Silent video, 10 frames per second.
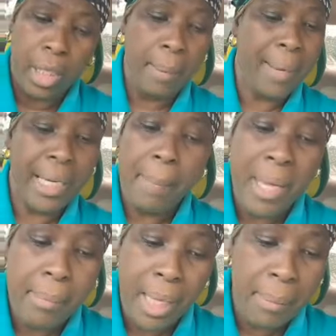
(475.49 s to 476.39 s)
A man a
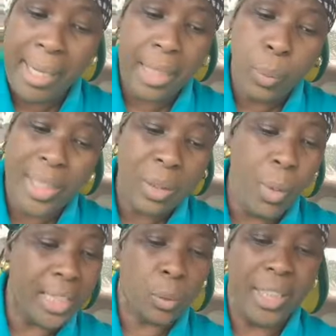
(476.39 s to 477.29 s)
big money, man a
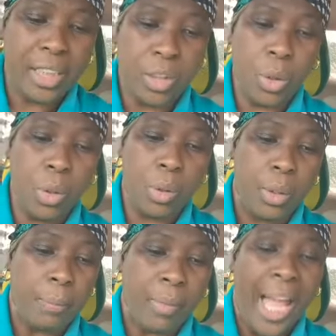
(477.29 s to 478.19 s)
21, 22.
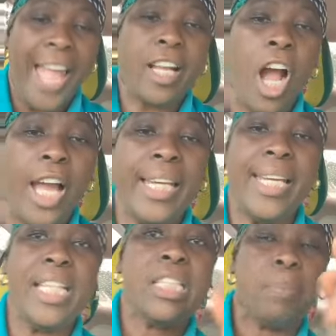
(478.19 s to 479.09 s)
I call an
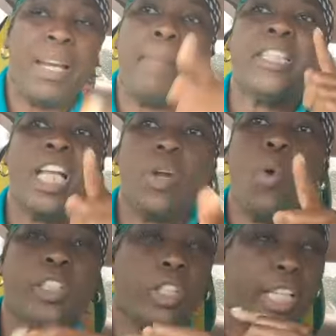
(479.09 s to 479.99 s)
inspector. Let me tell him
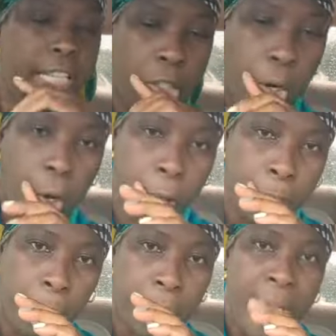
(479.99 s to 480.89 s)
what you didn't know.
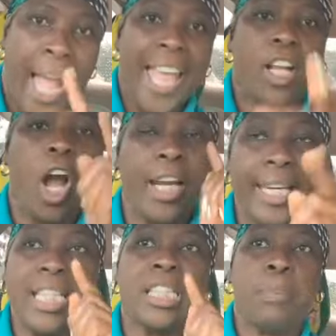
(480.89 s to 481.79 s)
I call
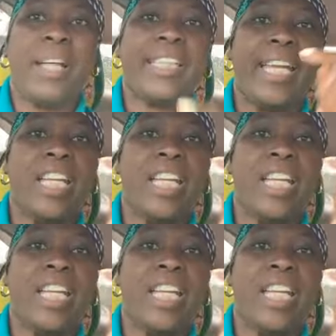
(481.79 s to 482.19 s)
an inspector